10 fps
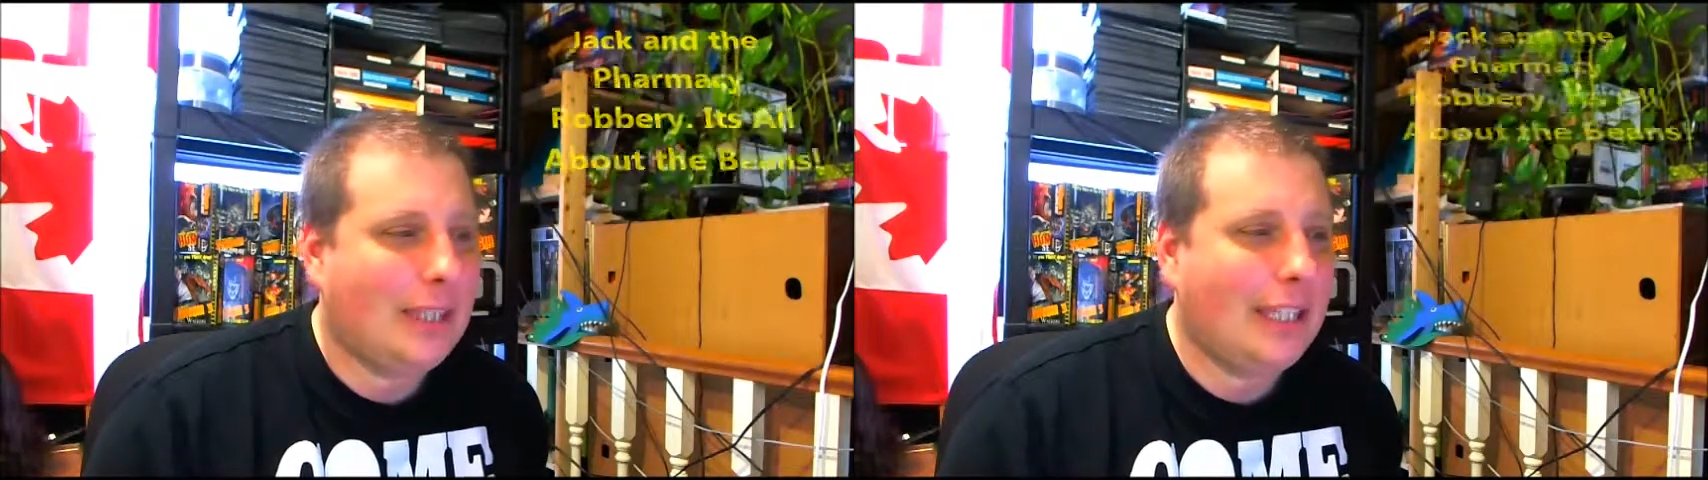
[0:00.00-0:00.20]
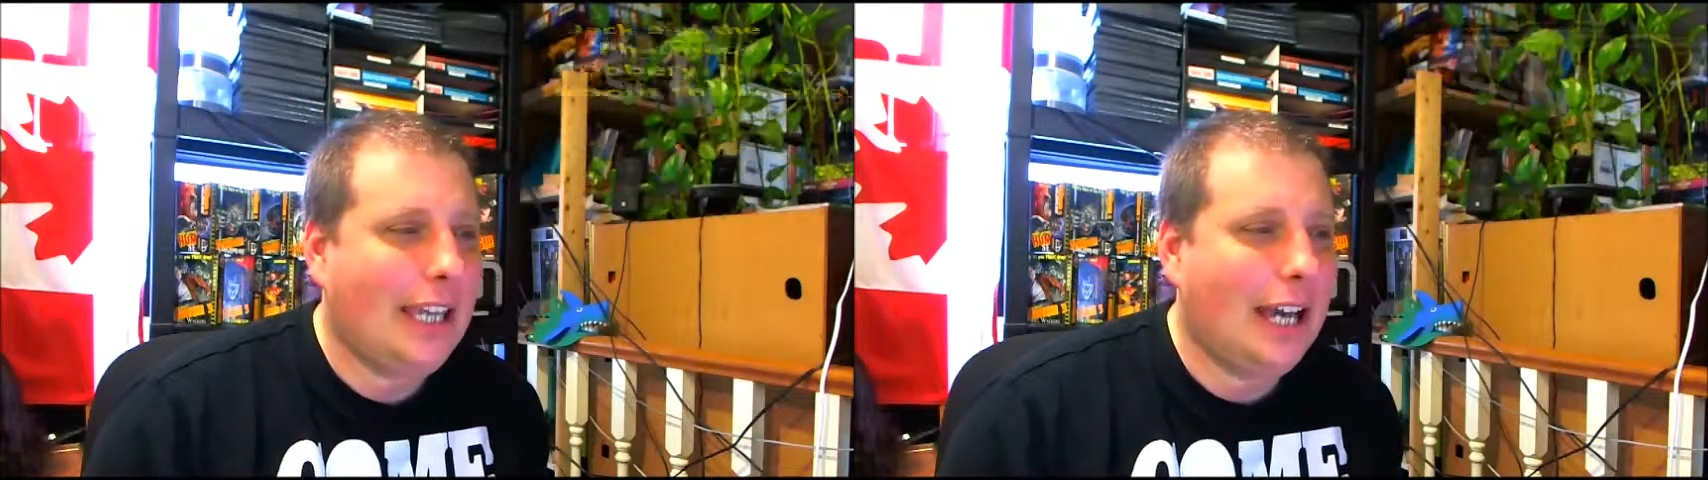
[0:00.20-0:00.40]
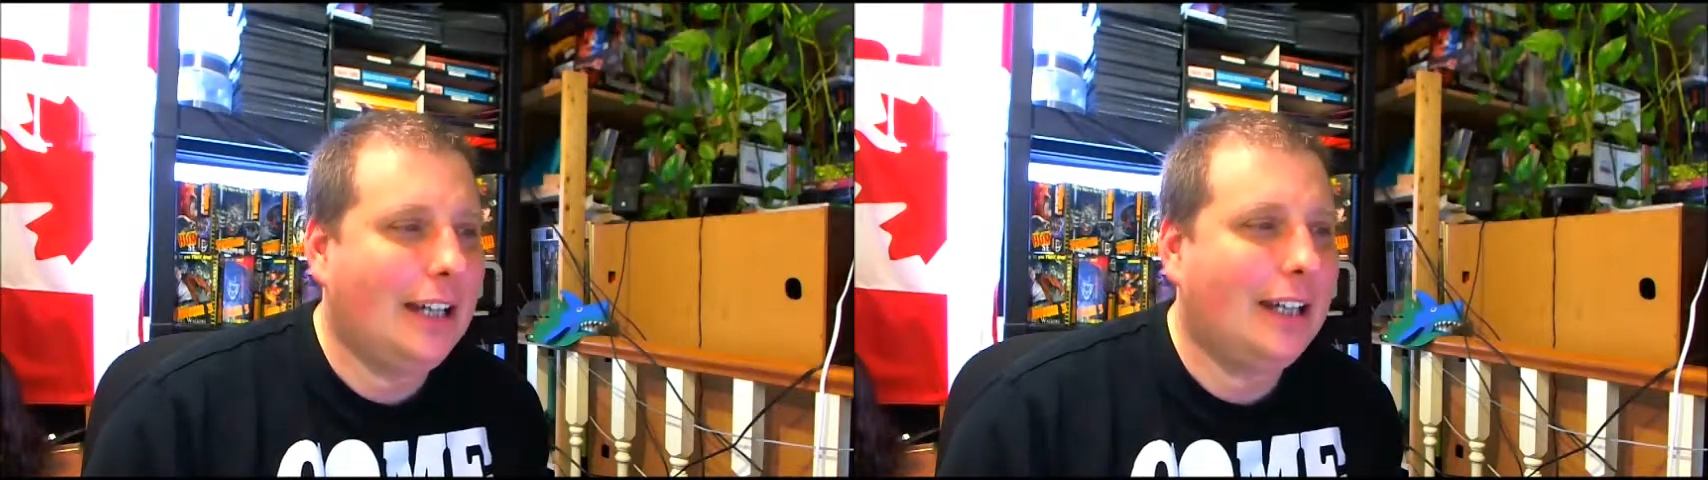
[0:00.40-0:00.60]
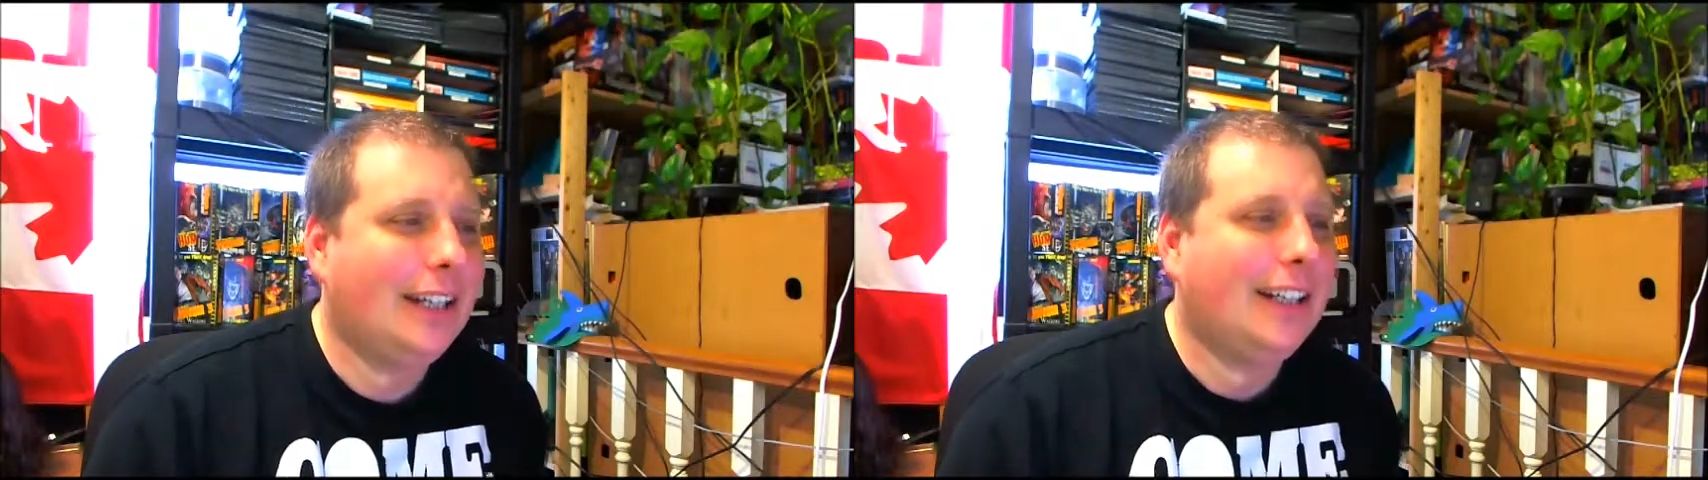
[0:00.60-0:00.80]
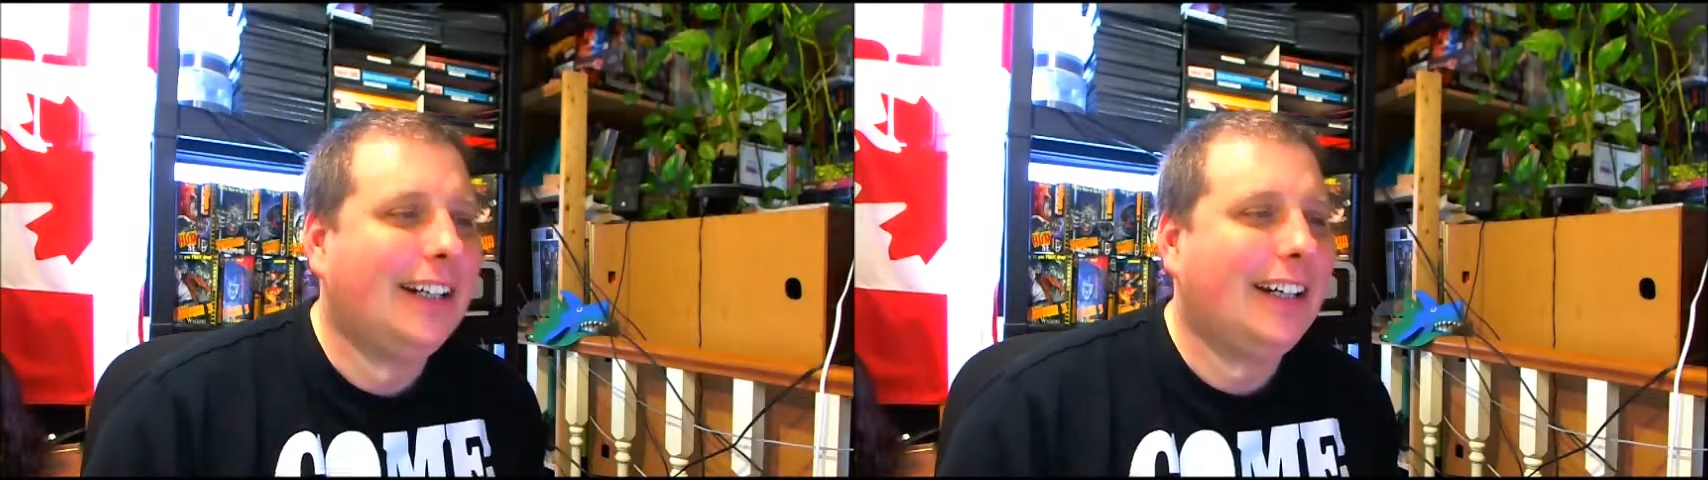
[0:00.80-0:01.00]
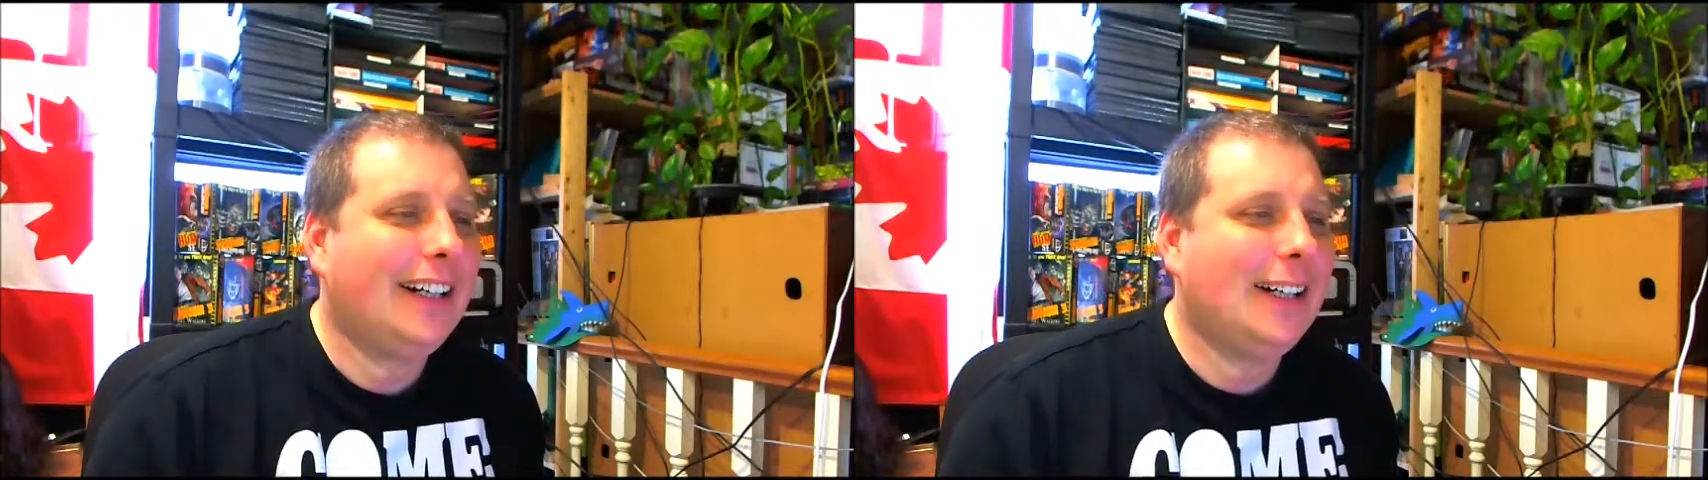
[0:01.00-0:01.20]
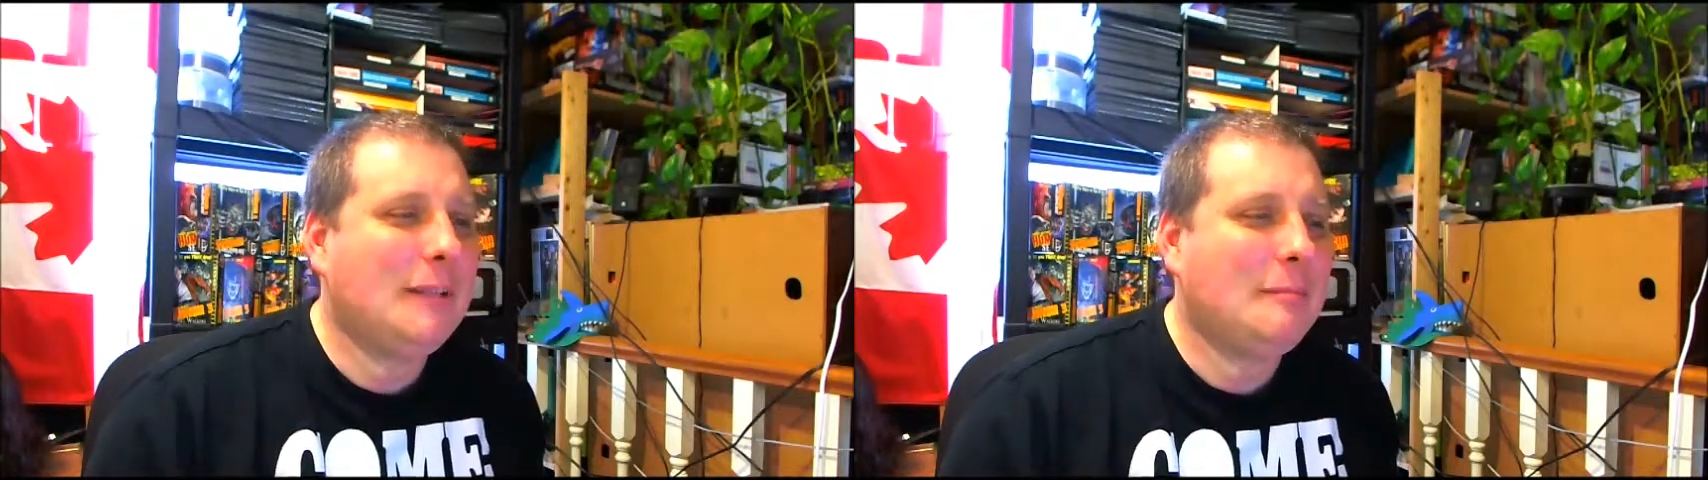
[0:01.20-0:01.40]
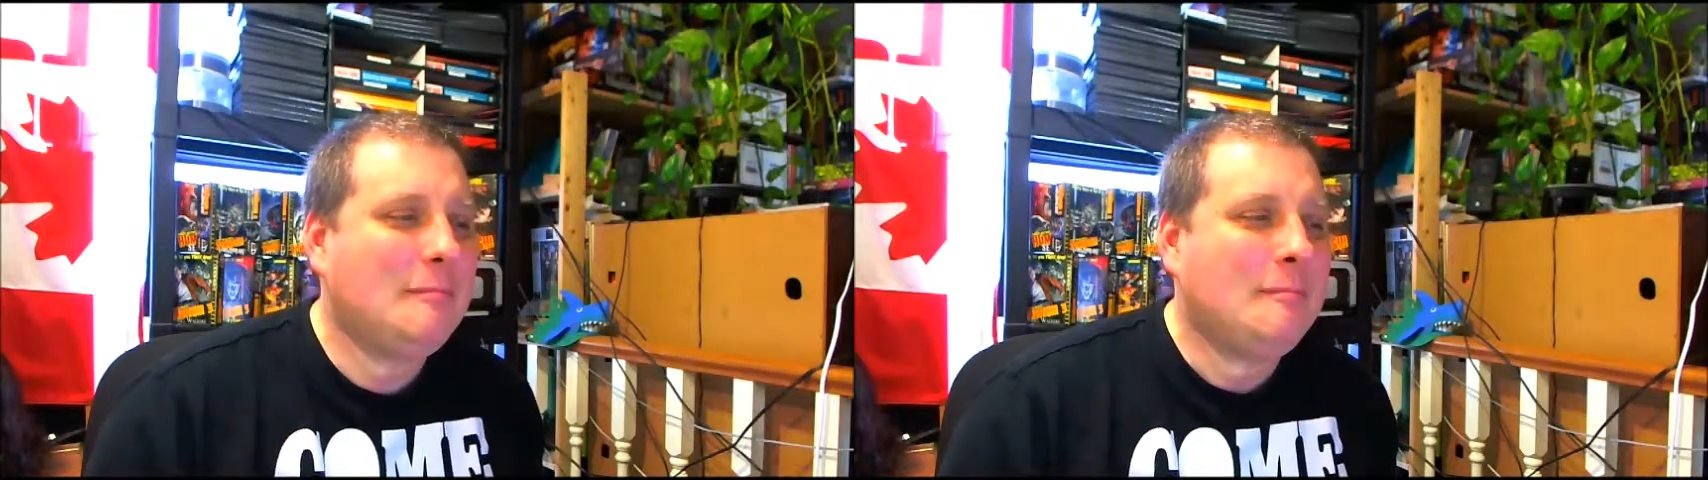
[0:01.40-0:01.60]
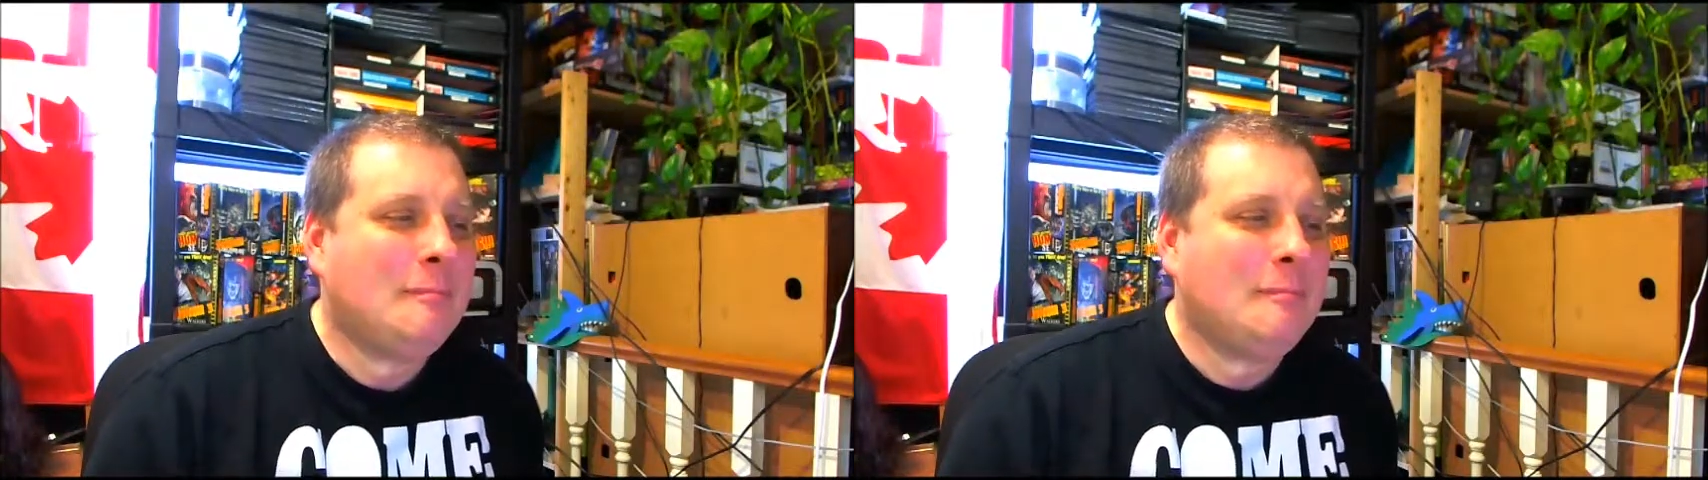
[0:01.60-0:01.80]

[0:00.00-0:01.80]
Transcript: Yeah, um...